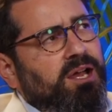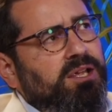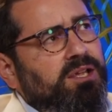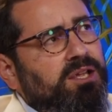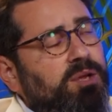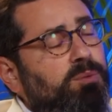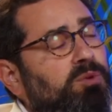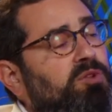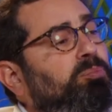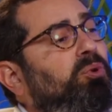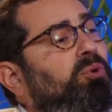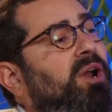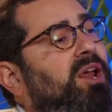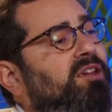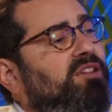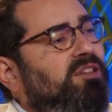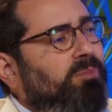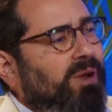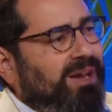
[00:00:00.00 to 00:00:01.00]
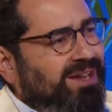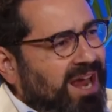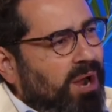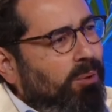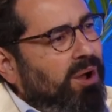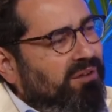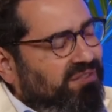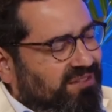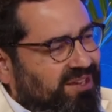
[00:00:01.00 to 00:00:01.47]
he was praised by
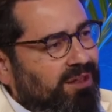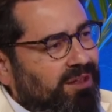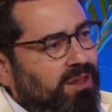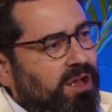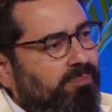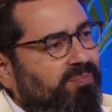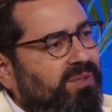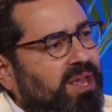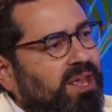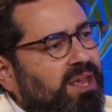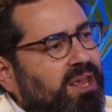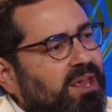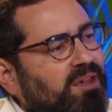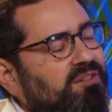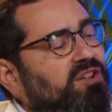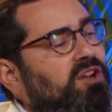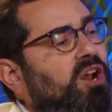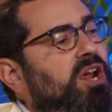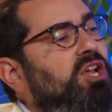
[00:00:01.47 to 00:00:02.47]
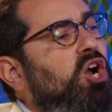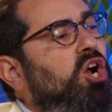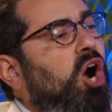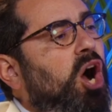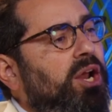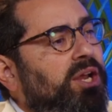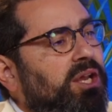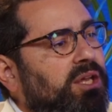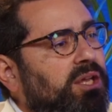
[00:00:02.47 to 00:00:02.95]
Nawaf Salaam as an
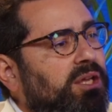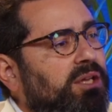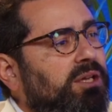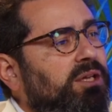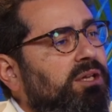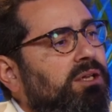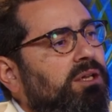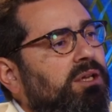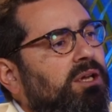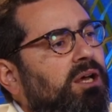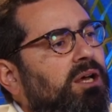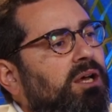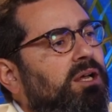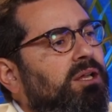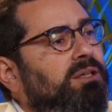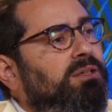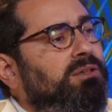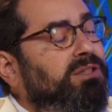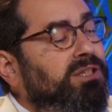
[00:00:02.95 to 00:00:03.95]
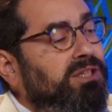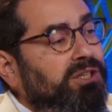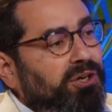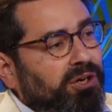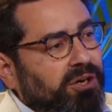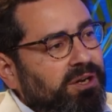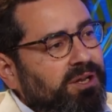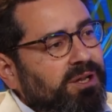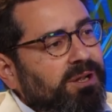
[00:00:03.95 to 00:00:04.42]
iconic
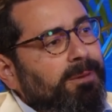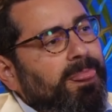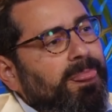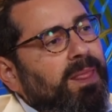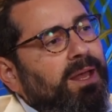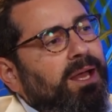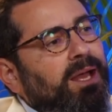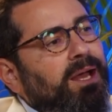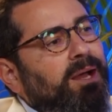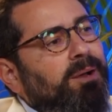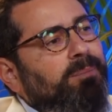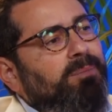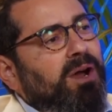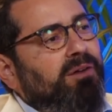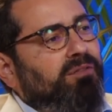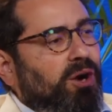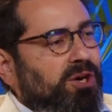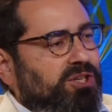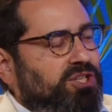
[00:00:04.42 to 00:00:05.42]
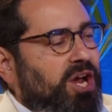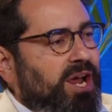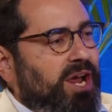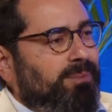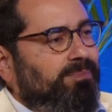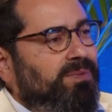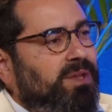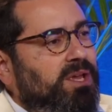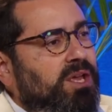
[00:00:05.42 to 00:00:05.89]
leader of our time.